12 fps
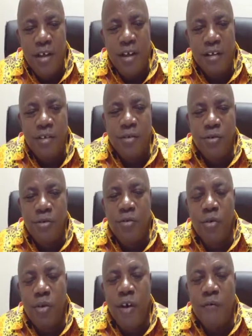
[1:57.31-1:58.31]
It's
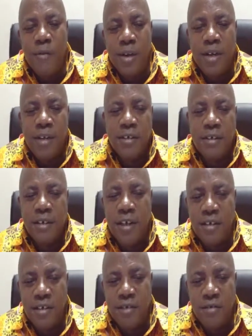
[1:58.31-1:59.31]
good government has
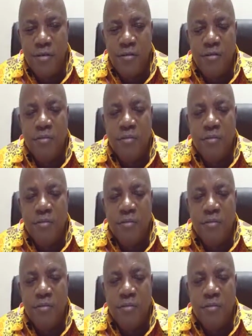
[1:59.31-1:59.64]
intentions to